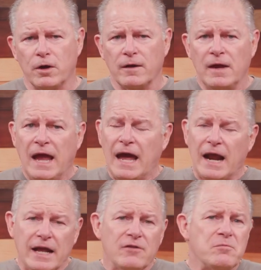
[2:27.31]
And I can have
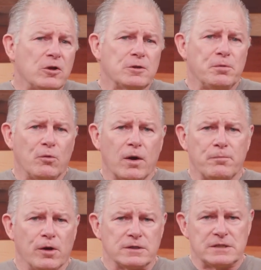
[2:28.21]
multiple workbooks
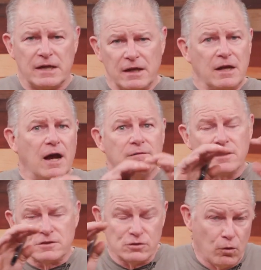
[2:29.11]
that of this
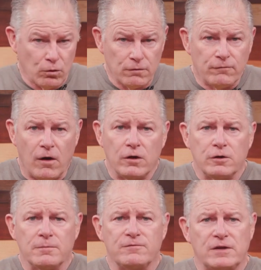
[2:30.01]
total volume of
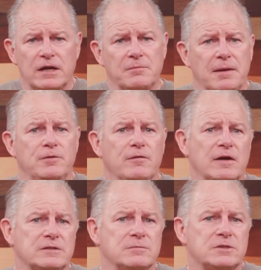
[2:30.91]
data. Maybe you got some
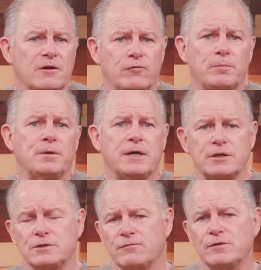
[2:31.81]
stuff for production
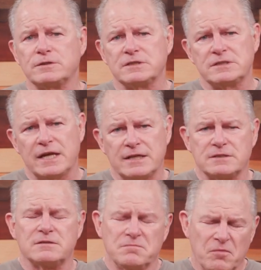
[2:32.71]
versus test.
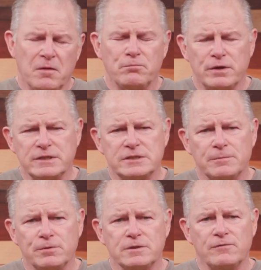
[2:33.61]
Pretty simple
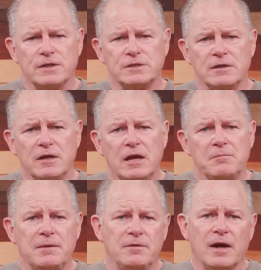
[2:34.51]
division. Maybe I
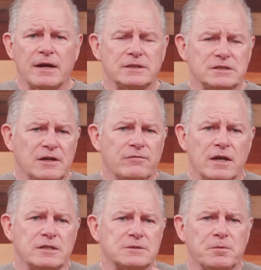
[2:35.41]
got stuff that is split
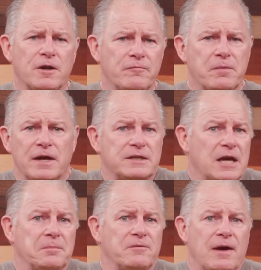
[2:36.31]
off by a type of
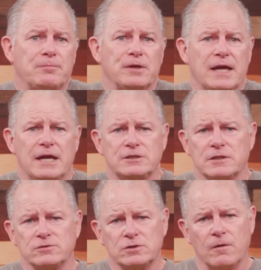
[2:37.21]
application. So
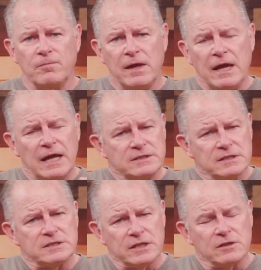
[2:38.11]
it's a single
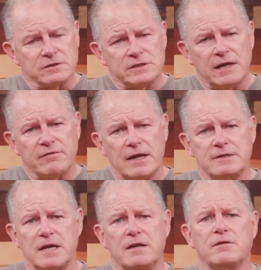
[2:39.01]
set of that data that
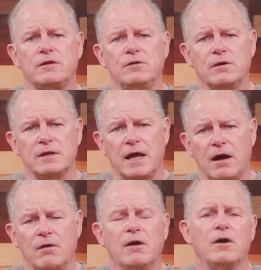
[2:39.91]
you can now
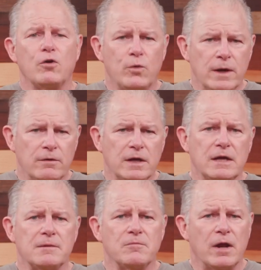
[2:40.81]
query and
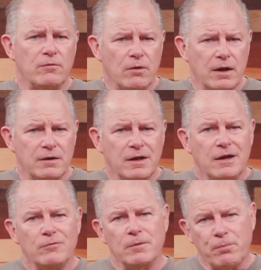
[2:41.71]
run
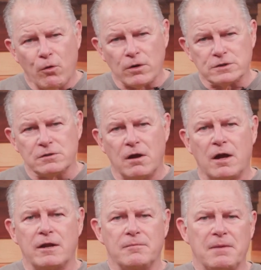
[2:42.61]
reports on and
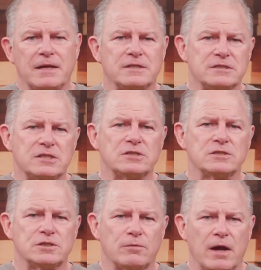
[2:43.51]
make decisions
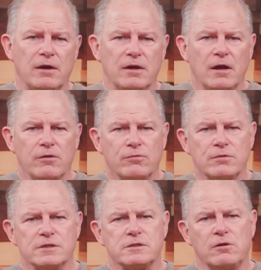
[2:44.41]
around through this
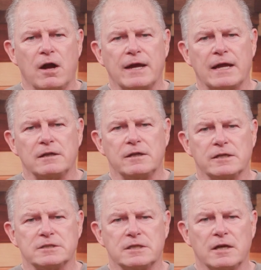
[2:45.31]
log analytics
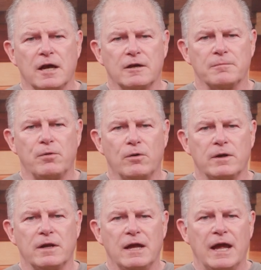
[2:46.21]
component
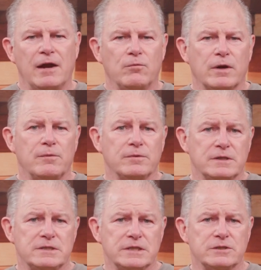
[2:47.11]
and working with these things
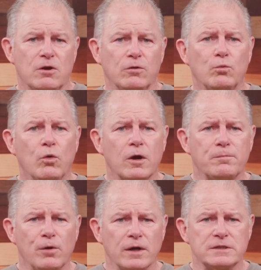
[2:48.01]
called workbooks
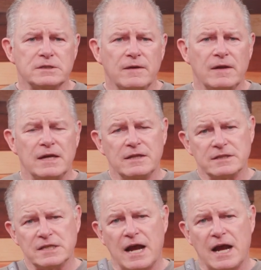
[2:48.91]
in this higher